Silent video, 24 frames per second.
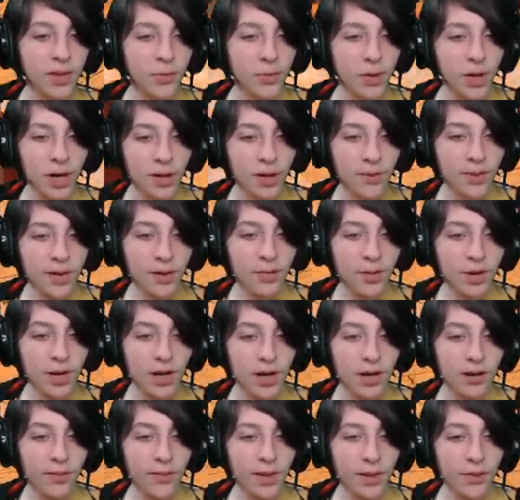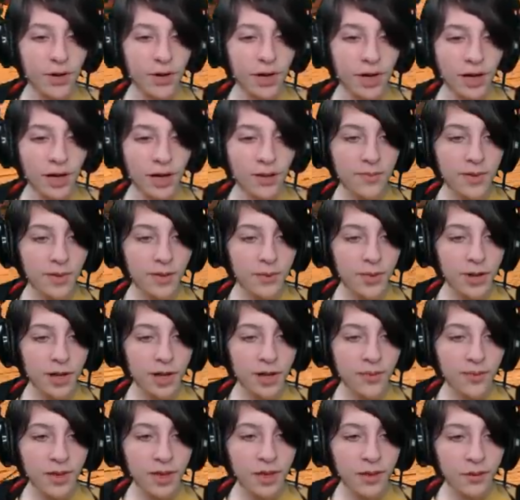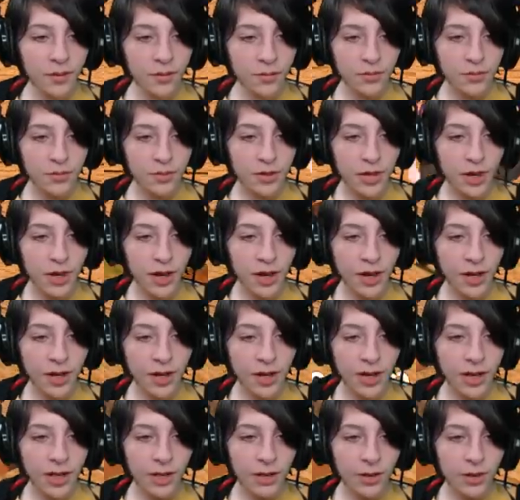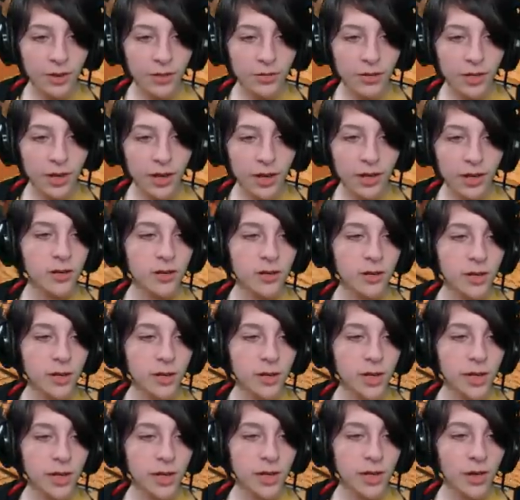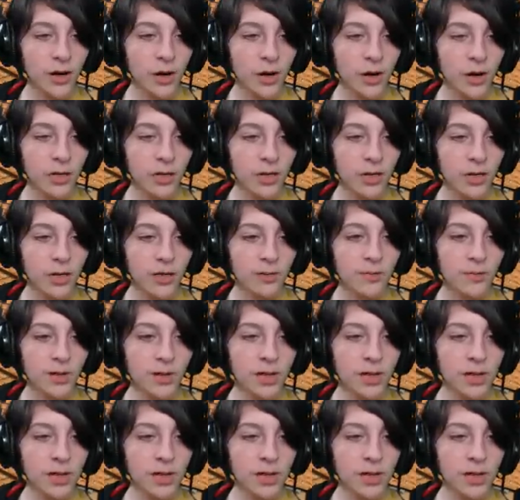wormy, wormy, wormy, wormy. Oh, duck. Hello, duck. Can I get on anybody?